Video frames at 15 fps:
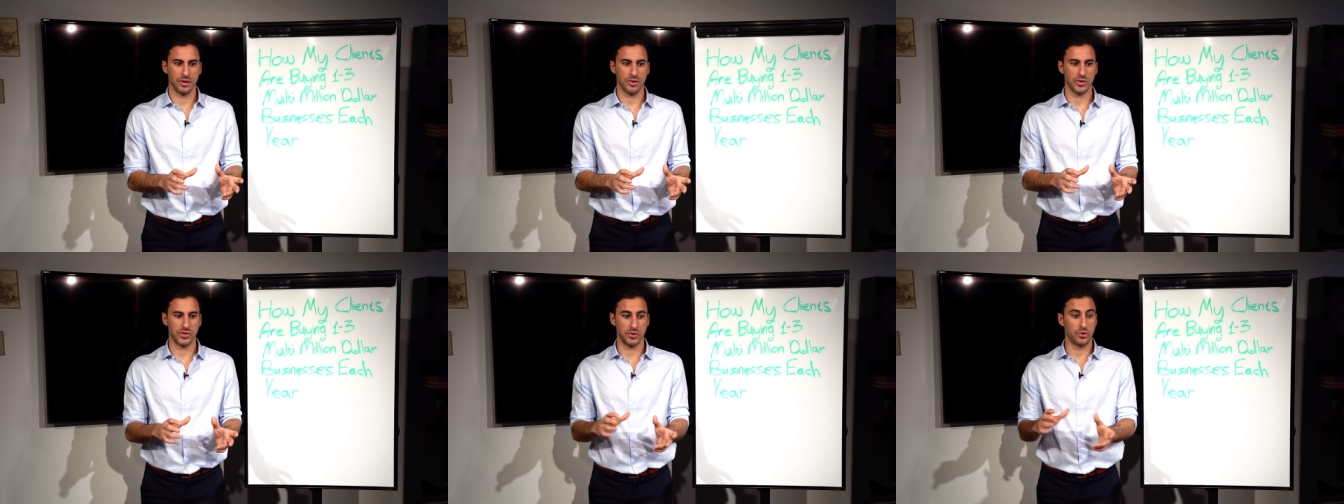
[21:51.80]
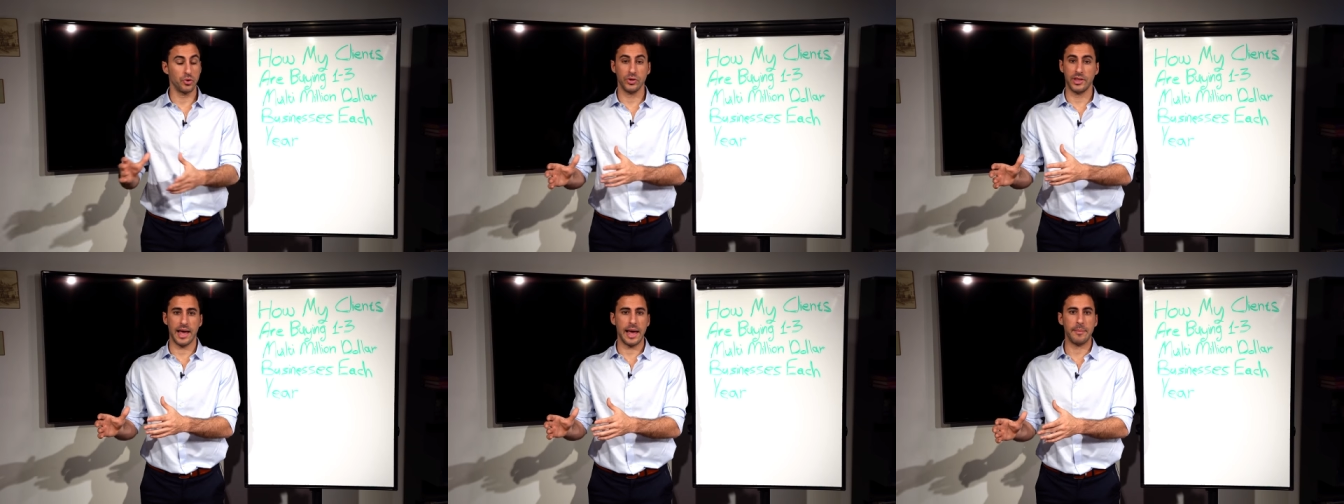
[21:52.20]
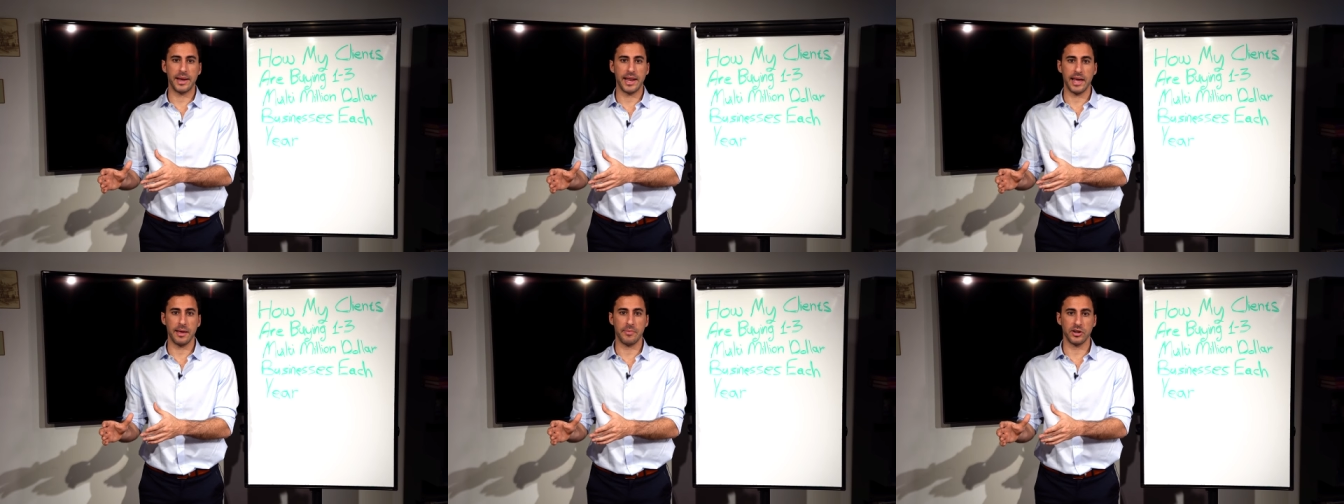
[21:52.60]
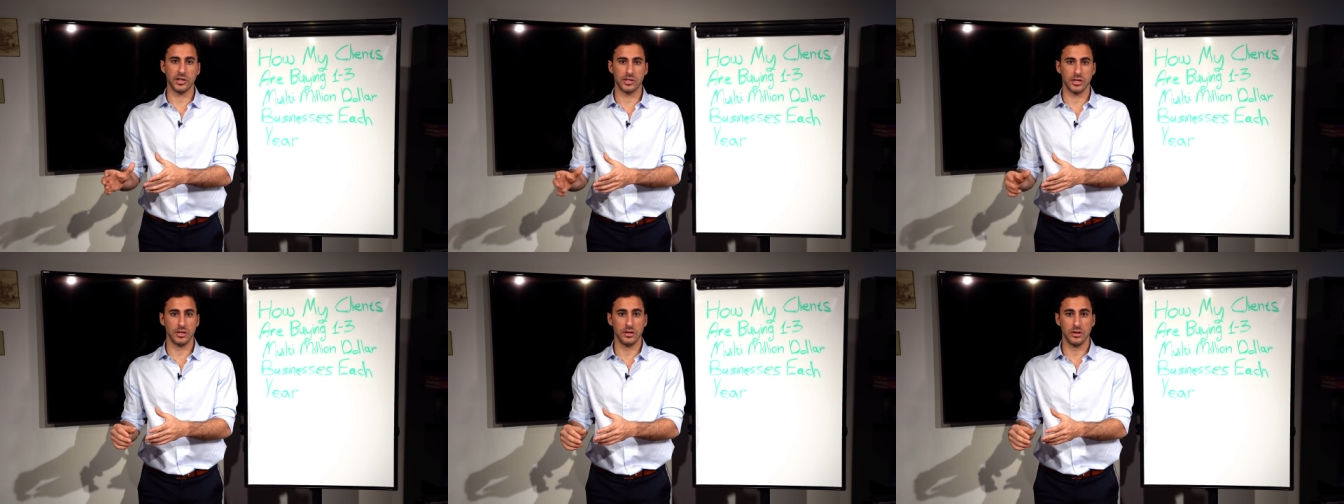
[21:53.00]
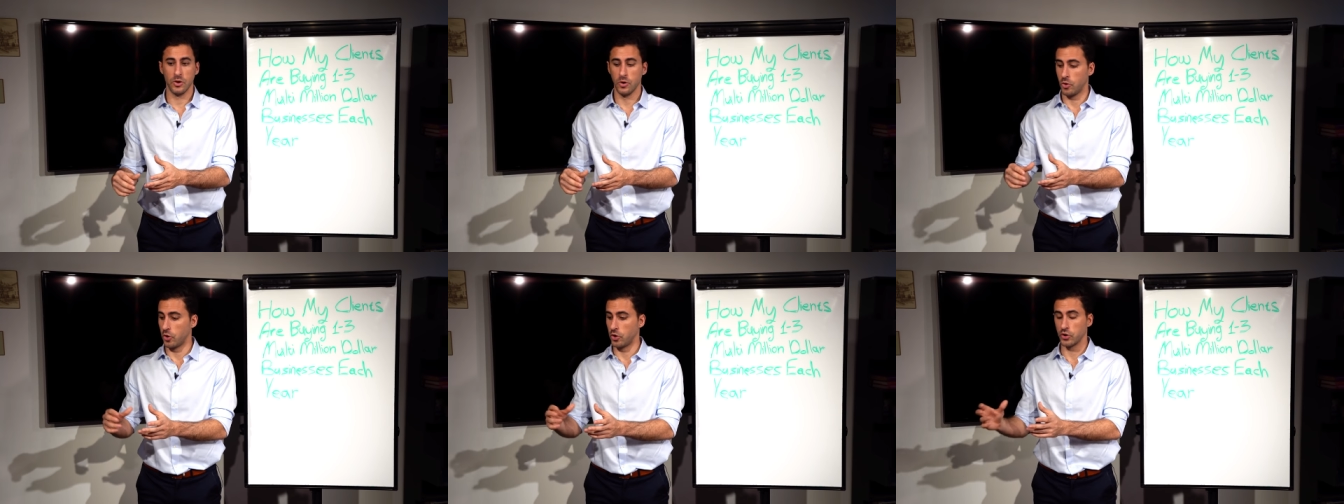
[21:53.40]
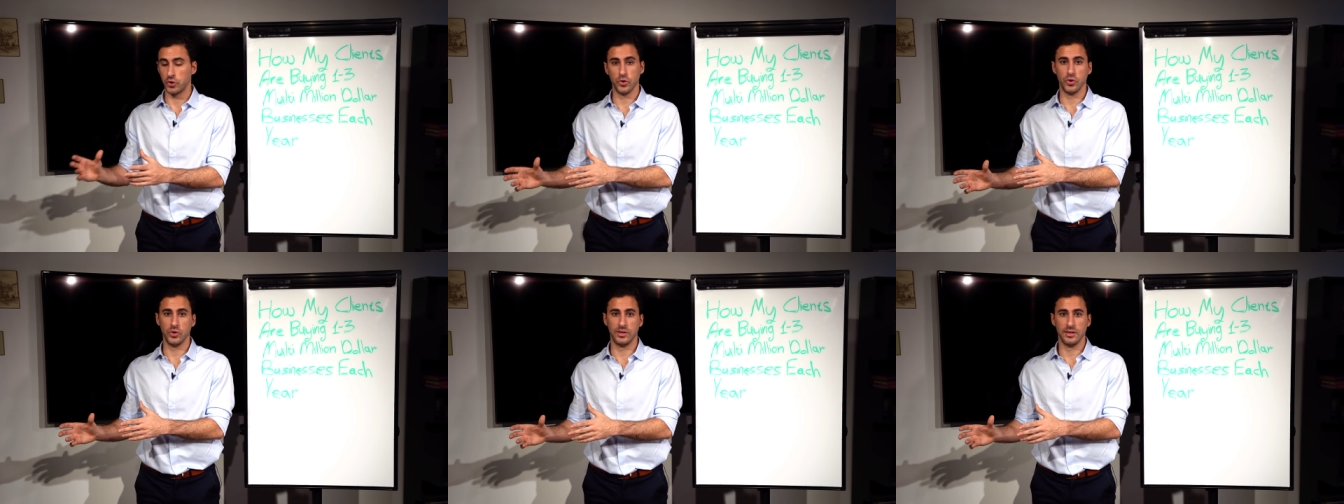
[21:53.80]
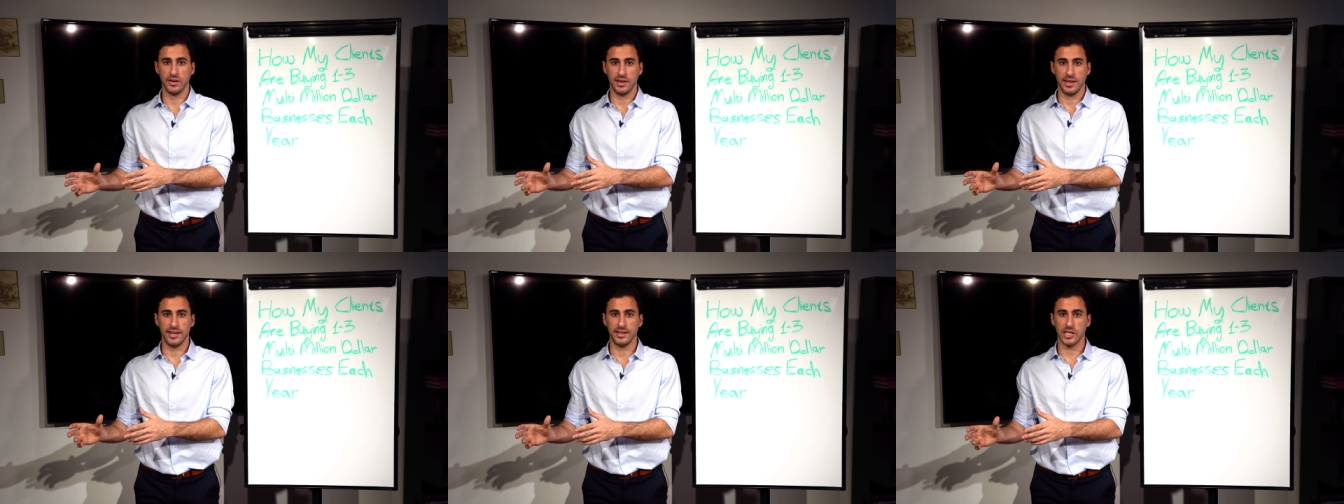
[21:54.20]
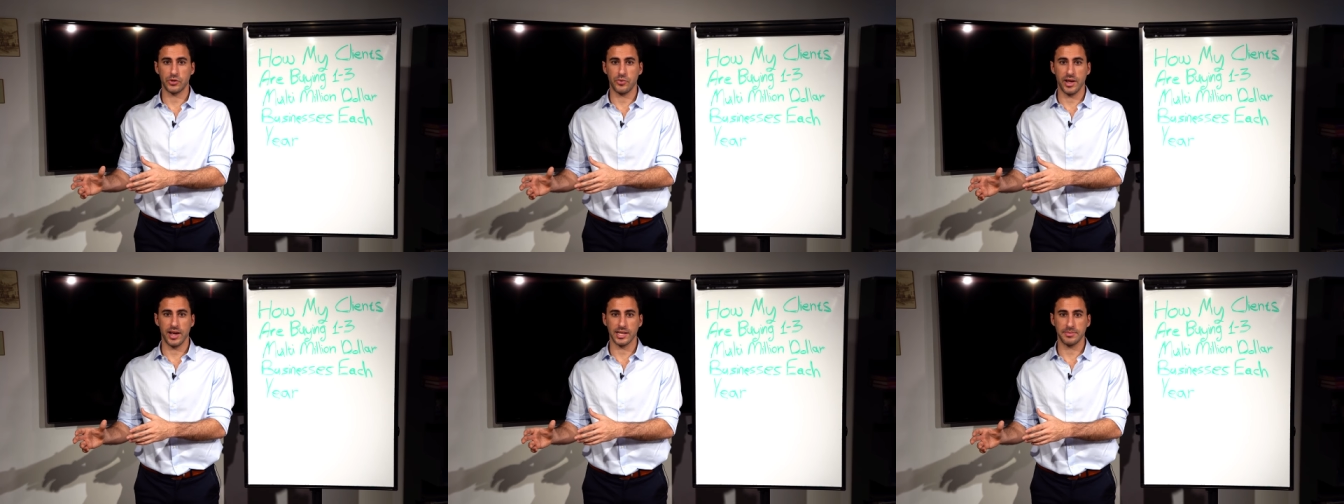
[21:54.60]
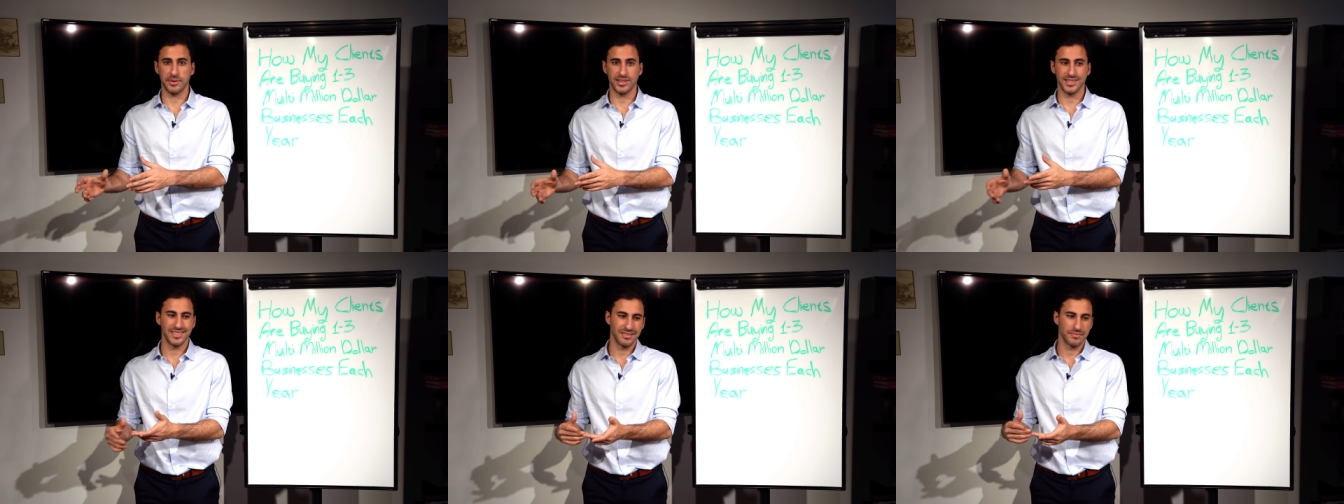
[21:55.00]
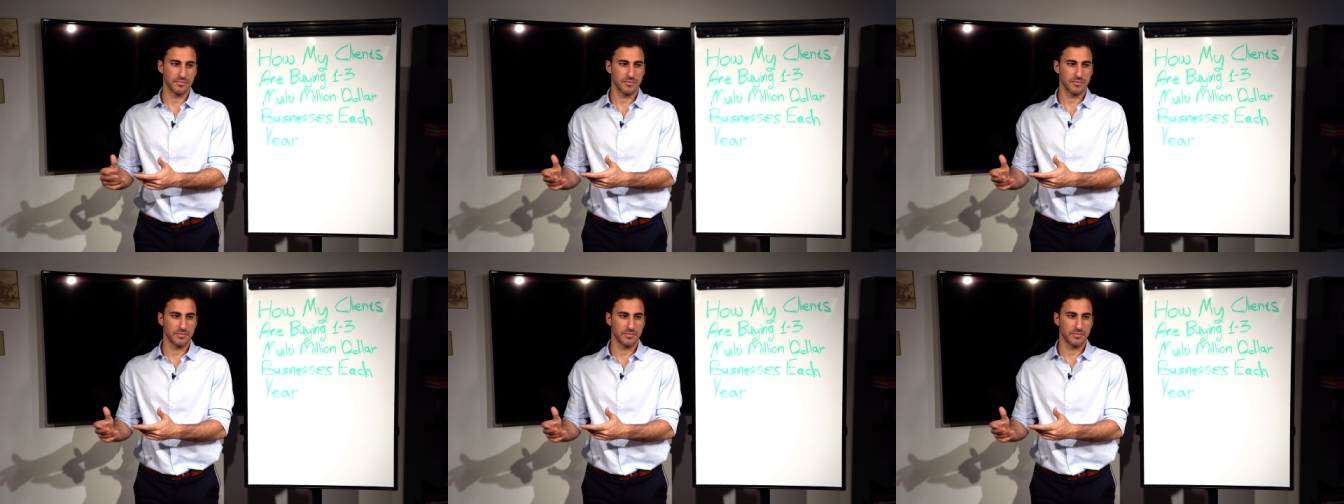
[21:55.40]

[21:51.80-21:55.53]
because good M&A person or good industry experts